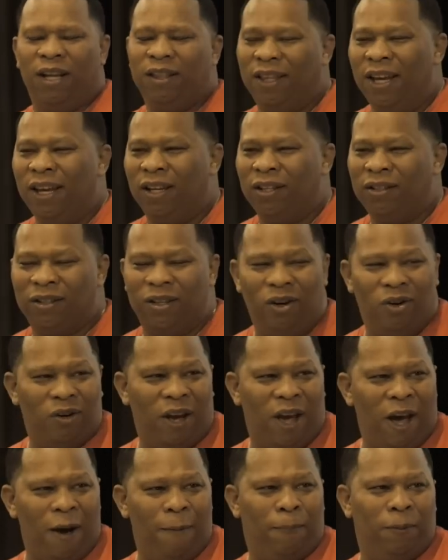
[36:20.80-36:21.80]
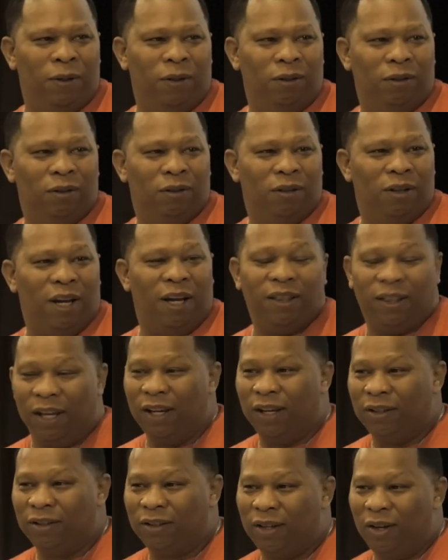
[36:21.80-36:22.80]
I think it's going to happen. I
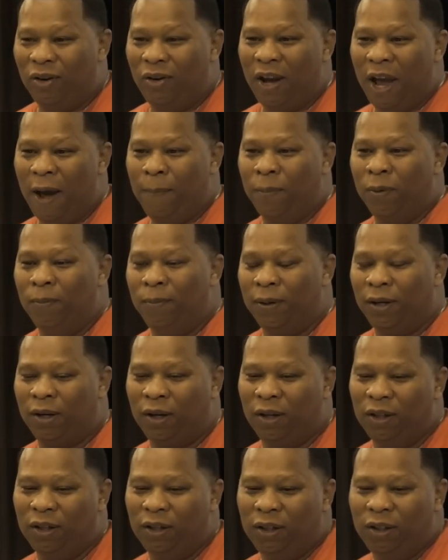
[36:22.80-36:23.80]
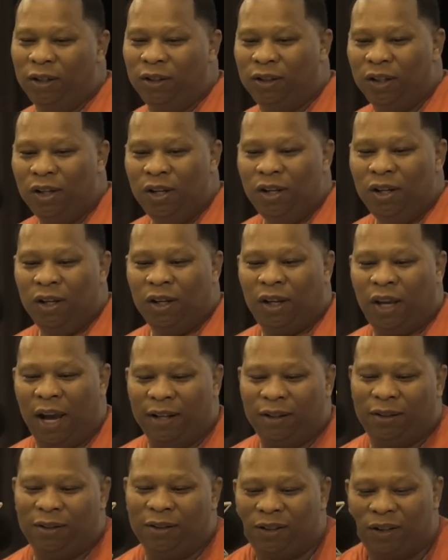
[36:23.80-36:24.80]
think it's going to happen because
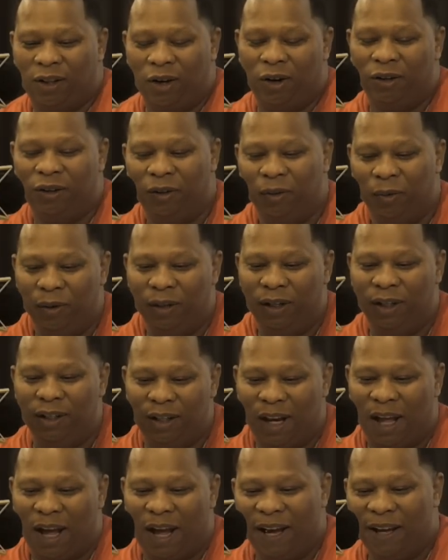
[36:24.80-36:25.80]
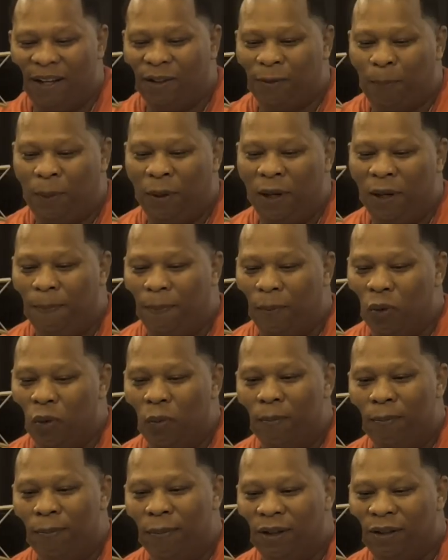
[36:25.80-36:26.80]
cats are starting to realize people
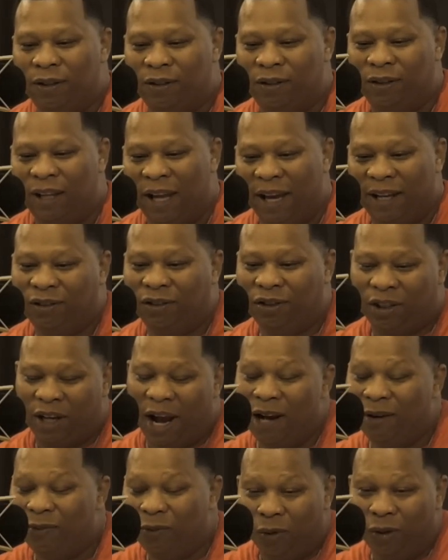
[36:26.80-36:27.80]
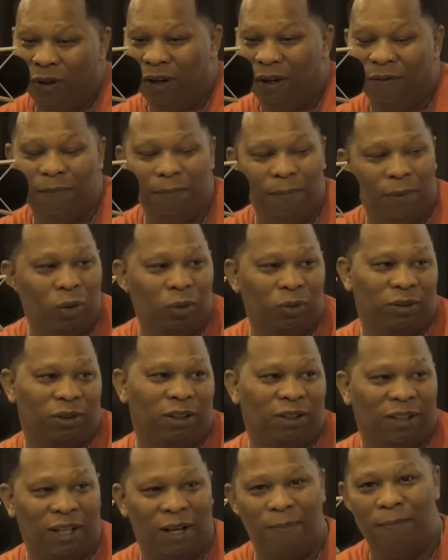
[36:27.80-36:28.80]
miss that genre of
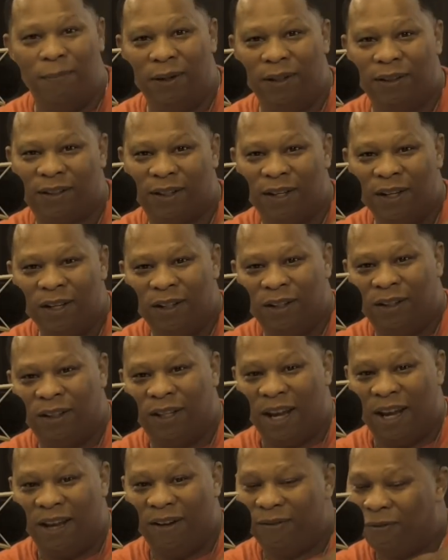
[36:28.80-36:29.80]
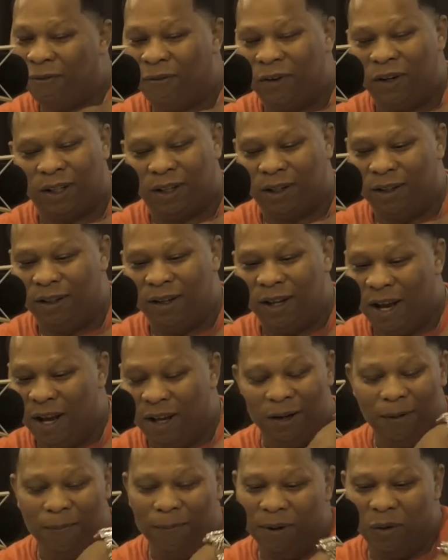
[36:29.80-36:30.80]
music. They miss that fucking
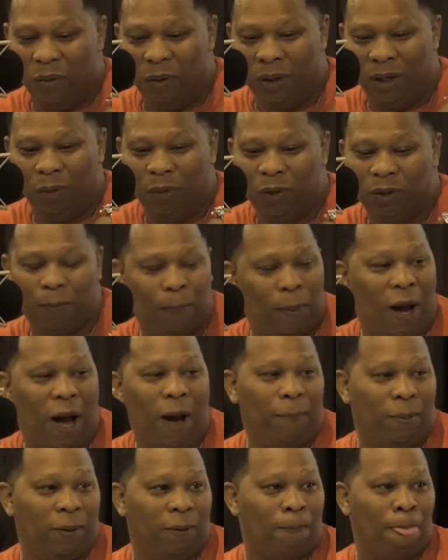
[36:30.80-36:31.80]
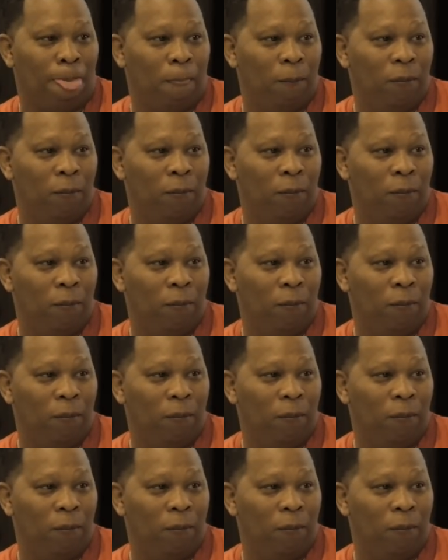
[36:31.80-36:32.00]
element when it was popping.